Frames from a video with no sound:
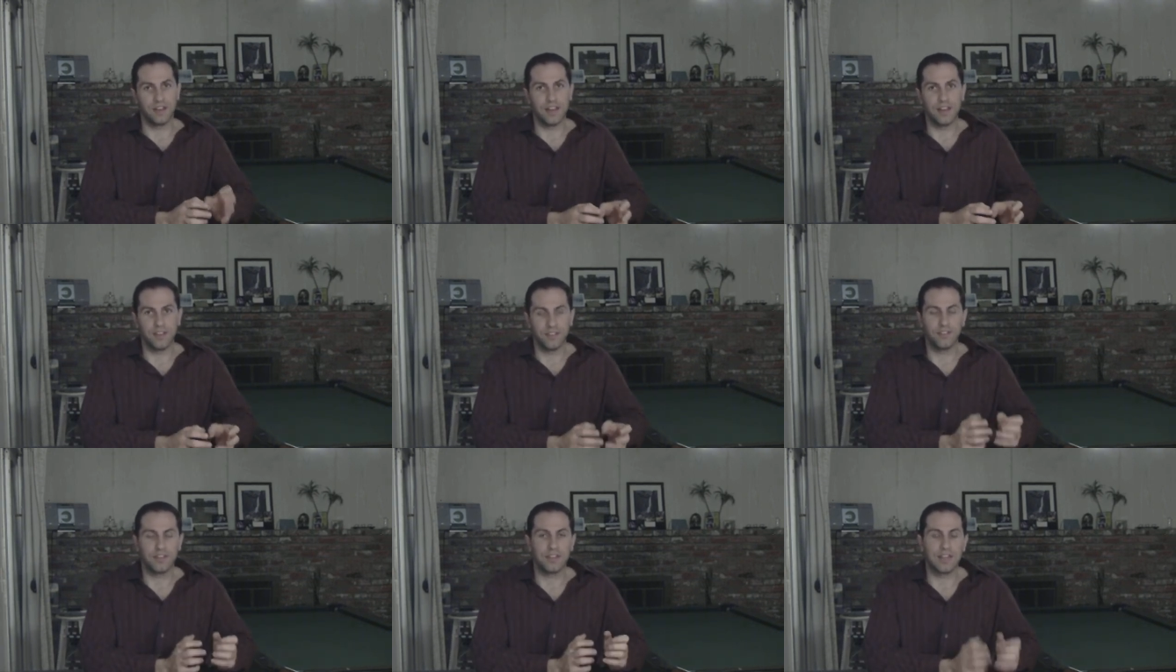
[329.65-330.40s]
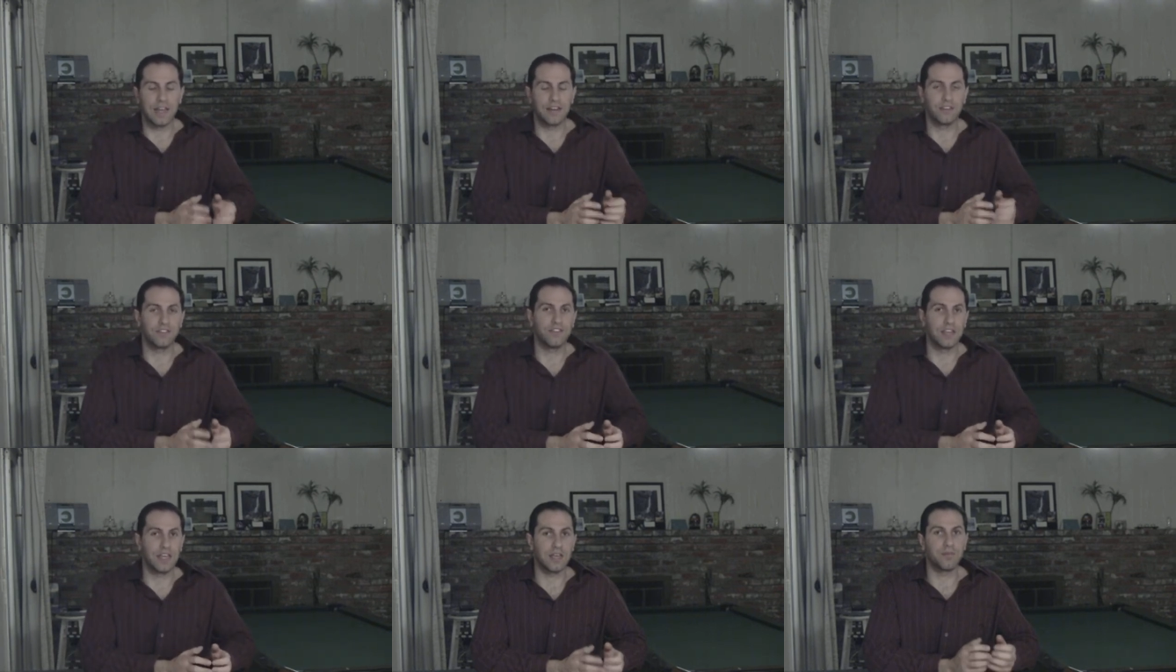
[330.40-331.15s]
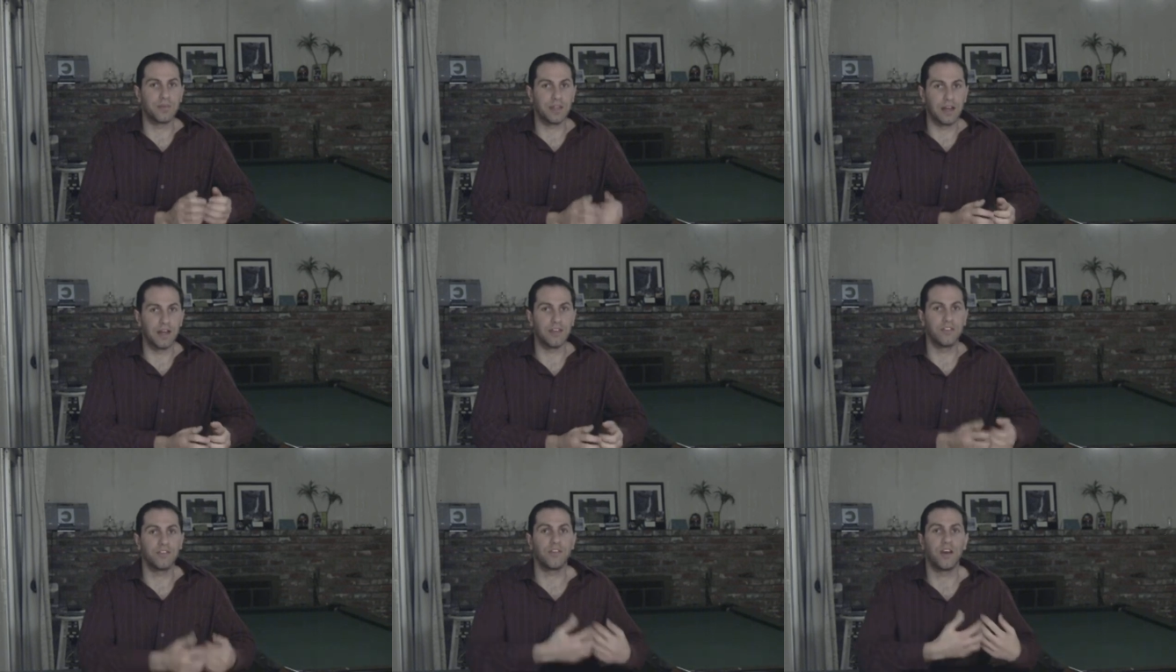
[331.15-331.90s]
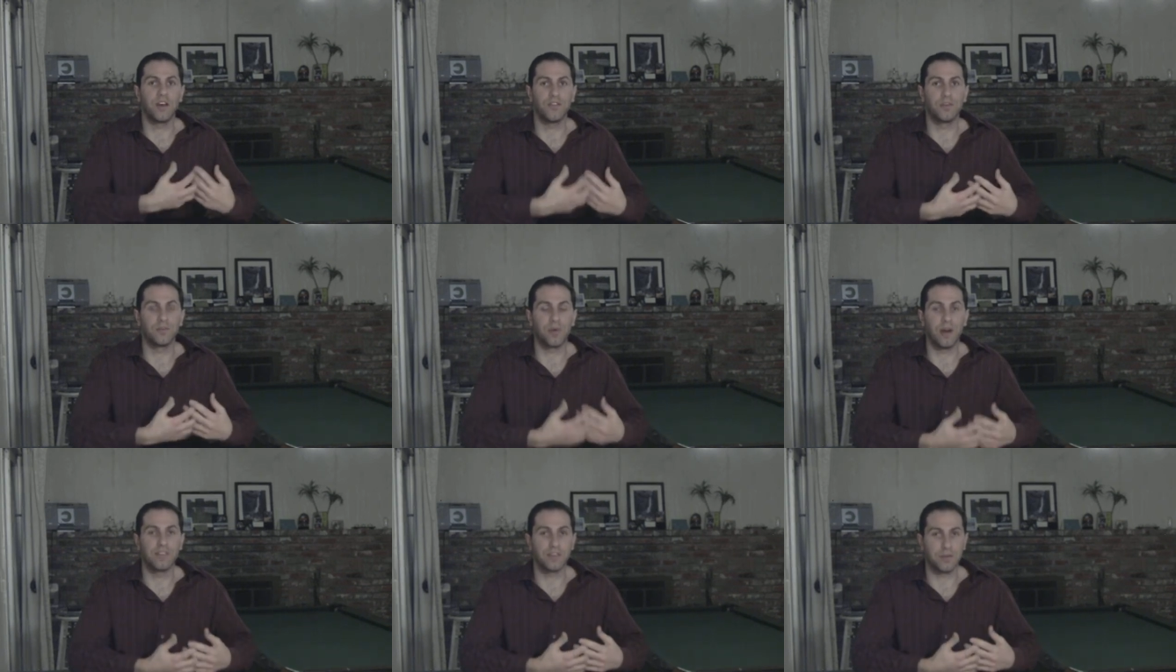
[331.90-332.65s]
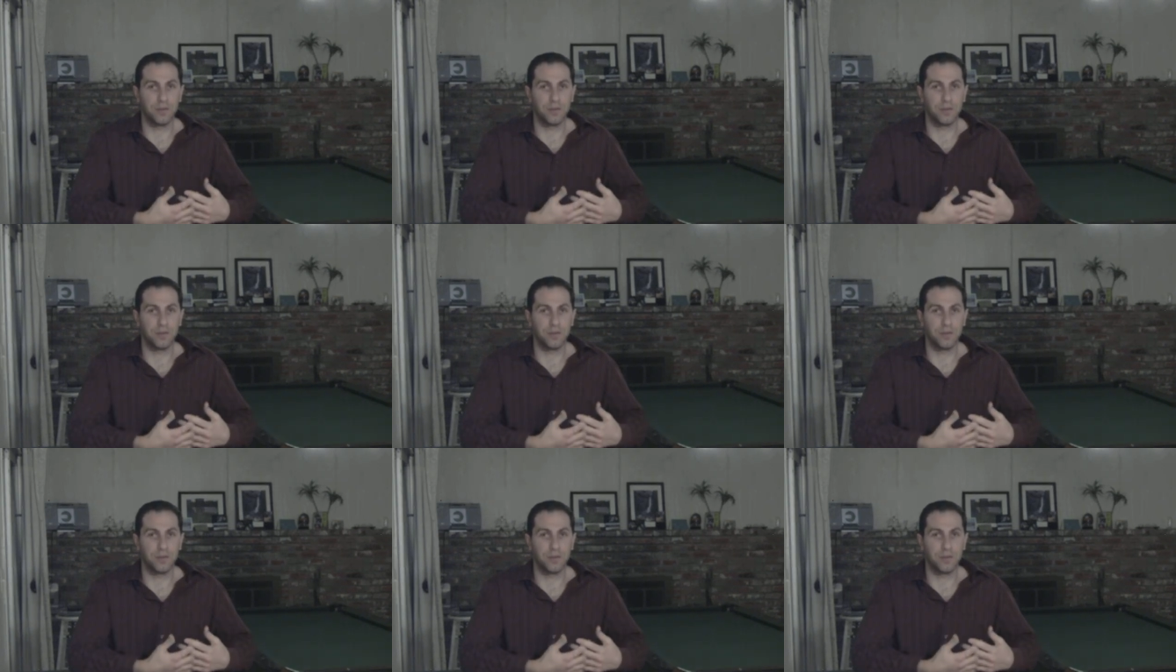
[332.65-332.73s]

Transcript: is gaining steam because of the price